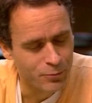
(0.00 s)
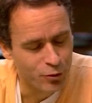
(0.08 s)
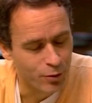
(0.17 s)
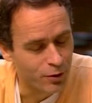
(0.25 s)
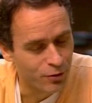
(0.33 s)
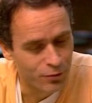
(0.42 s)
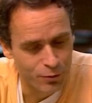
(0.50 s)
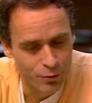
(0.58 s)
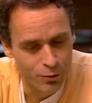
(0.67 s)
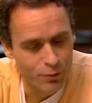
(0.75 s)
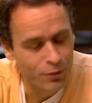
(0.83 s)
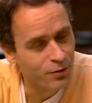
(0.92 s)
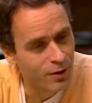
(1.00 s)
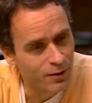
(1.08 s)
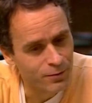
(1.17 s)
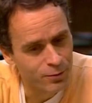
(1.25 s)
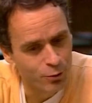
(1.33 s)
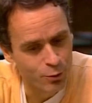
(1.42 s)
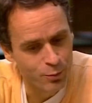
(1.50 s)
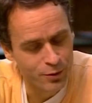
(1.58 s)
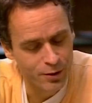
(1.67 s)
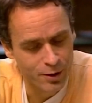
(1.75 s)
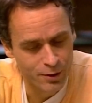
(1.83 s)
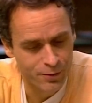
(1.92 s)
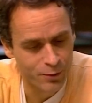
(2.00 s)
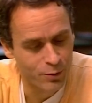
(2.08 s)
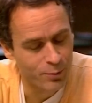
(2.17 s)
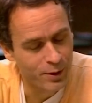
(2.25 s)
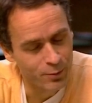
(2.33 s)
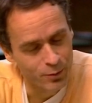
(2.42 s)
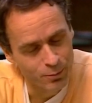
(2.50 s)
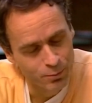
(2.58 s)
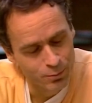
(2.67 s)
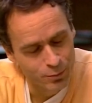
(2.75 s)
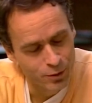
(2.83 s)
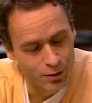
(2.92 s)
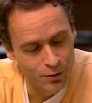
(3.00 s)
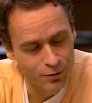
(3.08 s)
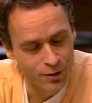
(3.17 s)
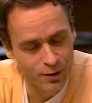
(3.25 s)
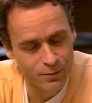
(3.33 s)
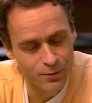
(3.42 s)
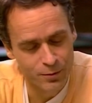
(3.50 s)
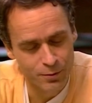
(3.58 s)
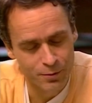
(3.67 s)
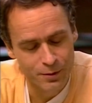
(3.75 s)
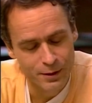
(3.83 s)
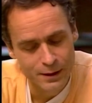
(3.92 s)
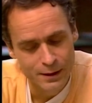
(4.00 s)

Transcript: drugstore, the softcore pornography, what people call softcore.